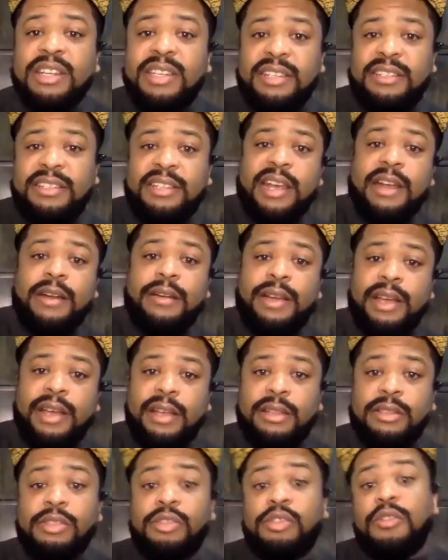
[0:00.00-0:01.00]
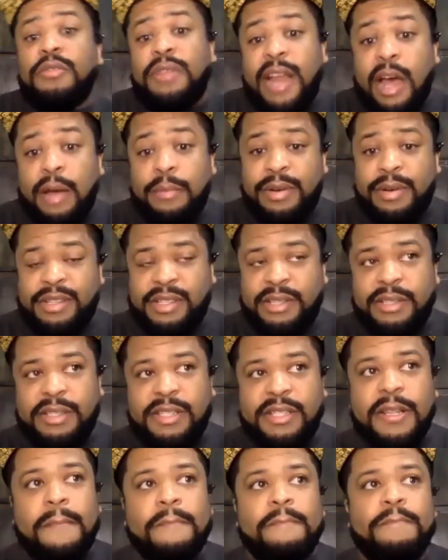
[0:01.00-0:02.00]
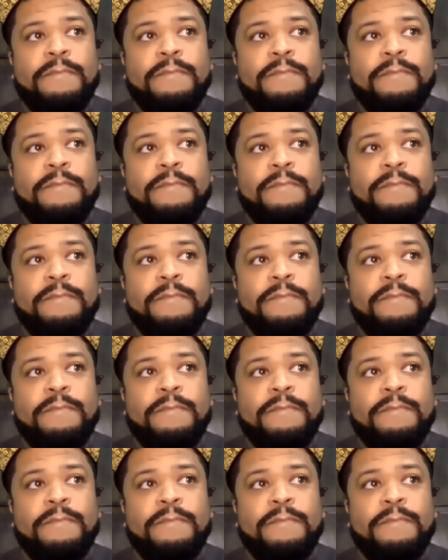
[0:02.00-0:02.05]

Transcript: D.C. area, juvenile prisons.